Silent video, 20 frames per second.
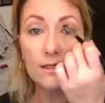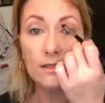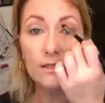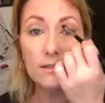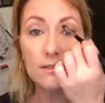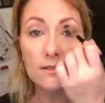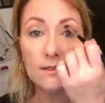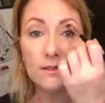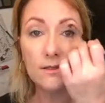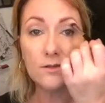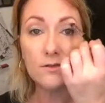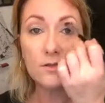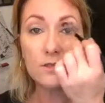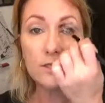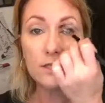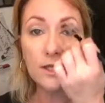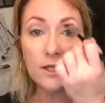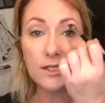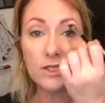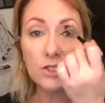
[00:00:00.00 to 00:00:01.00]
See those
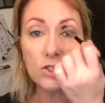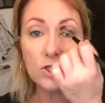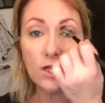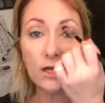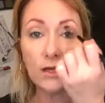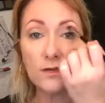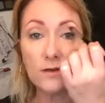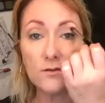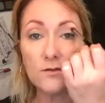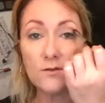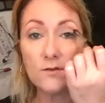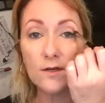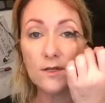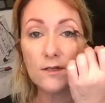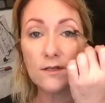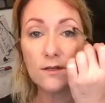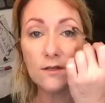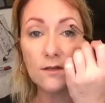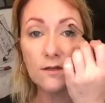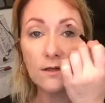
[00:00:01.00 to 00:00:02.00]
slight shadows right
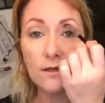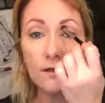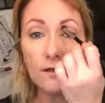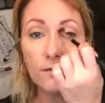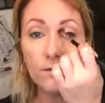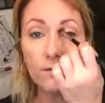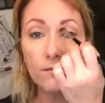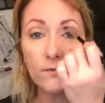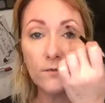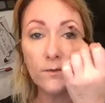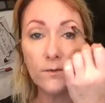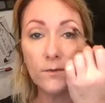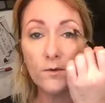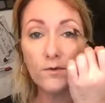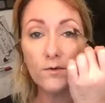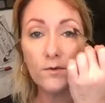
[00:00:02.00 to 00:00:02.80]
there now? We've